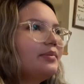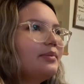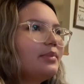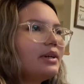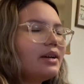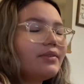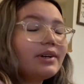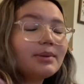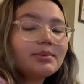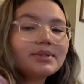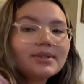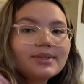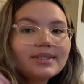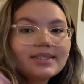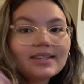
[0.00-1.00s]
But every
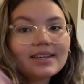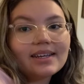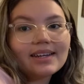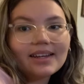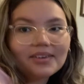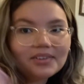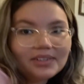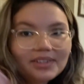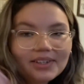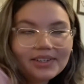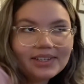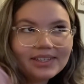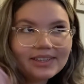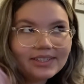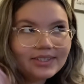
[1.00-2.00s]
episode is like an hour
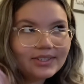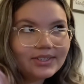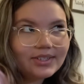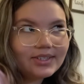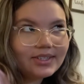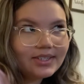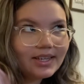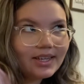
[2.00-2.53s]
long, and there's